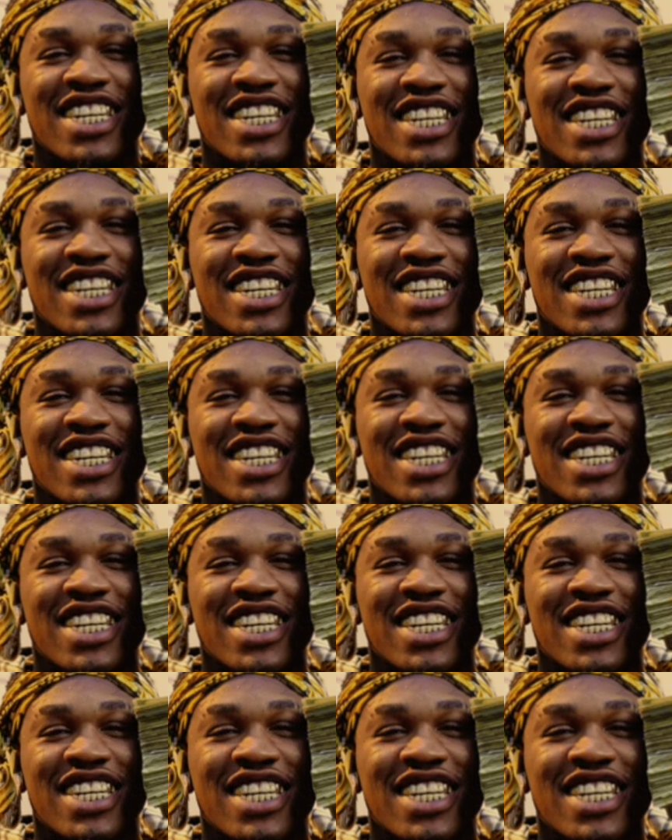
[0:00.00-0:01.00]

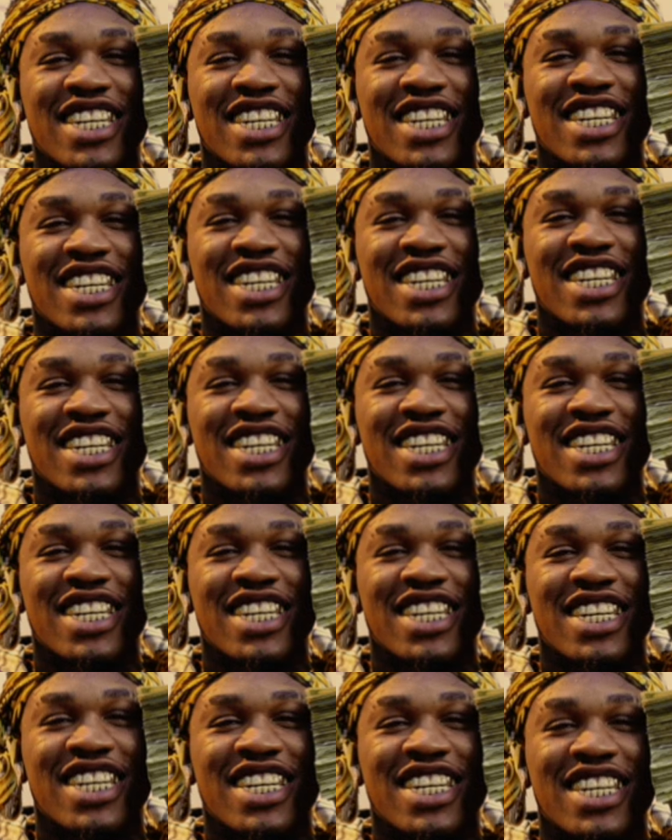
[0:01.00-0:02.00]

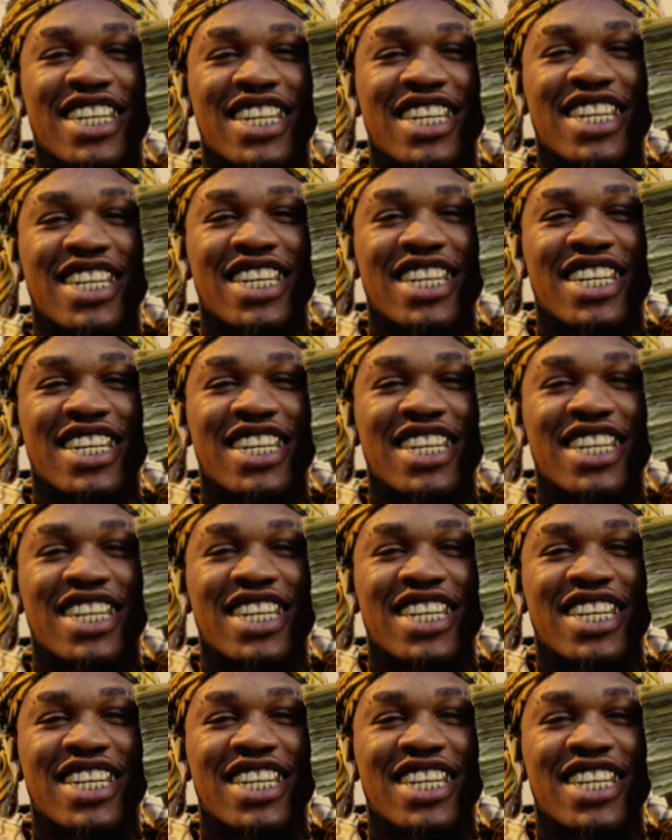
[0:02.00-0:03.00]

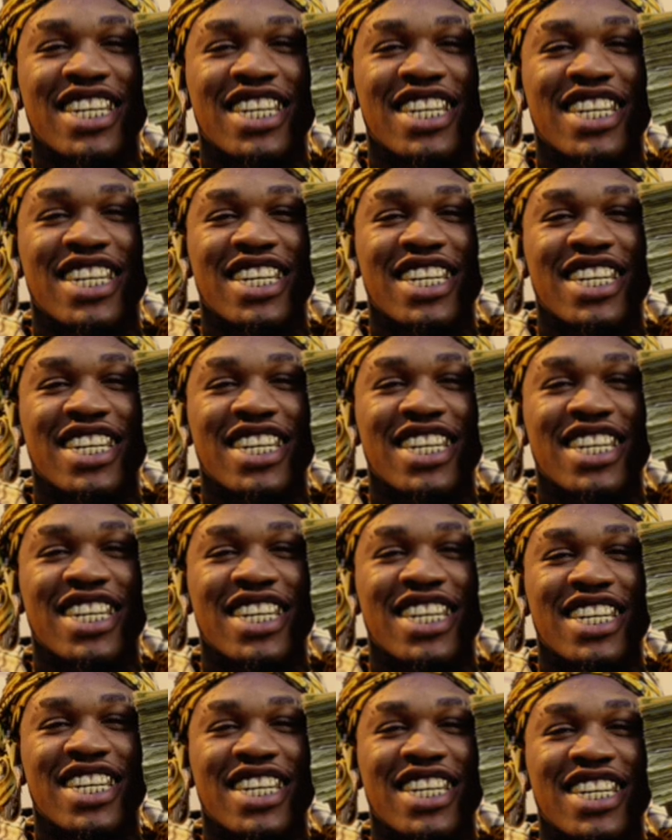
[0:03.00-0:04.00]

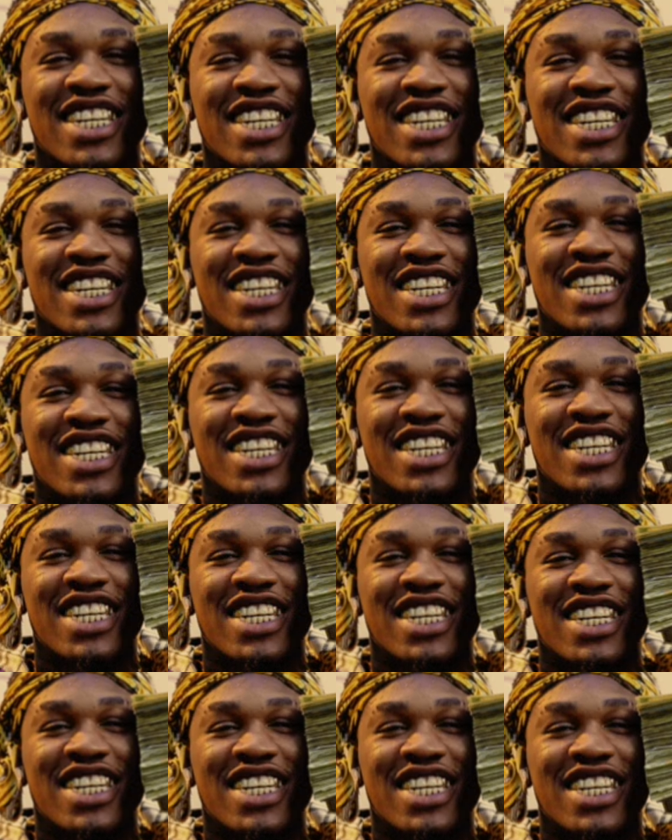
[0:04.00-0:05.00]

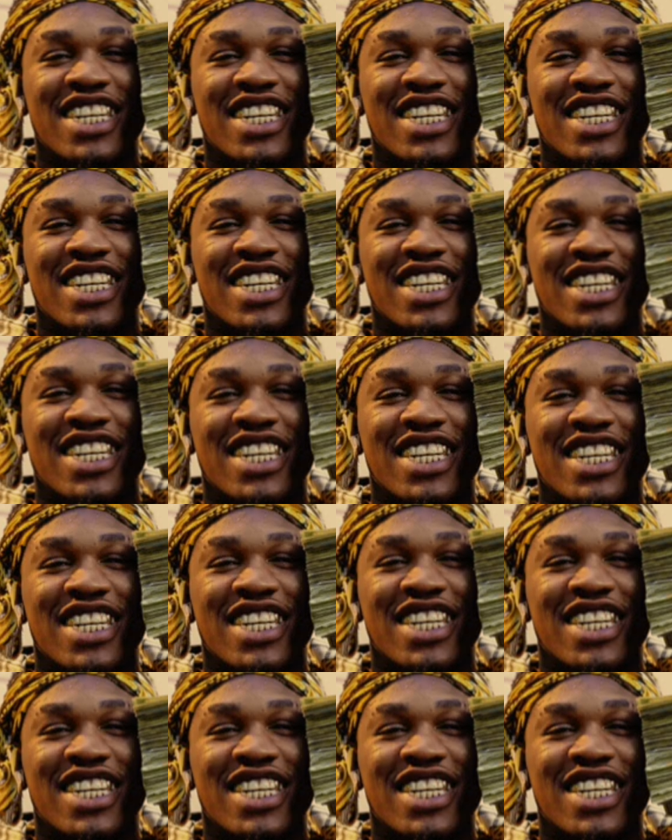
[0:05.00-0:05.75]
(not speaking)